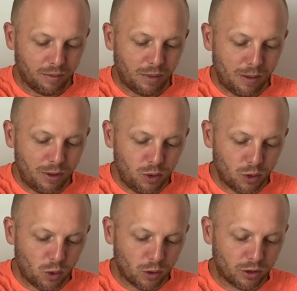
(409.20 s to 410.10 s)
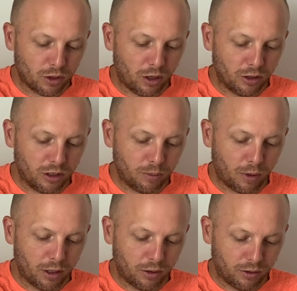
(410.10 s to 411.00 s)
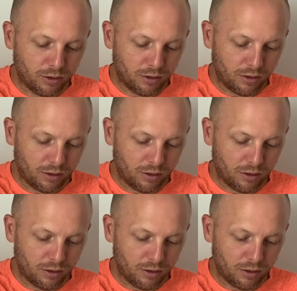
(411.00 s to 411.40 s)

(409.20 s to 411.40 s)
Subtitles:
Baby unicorns are called sparkles.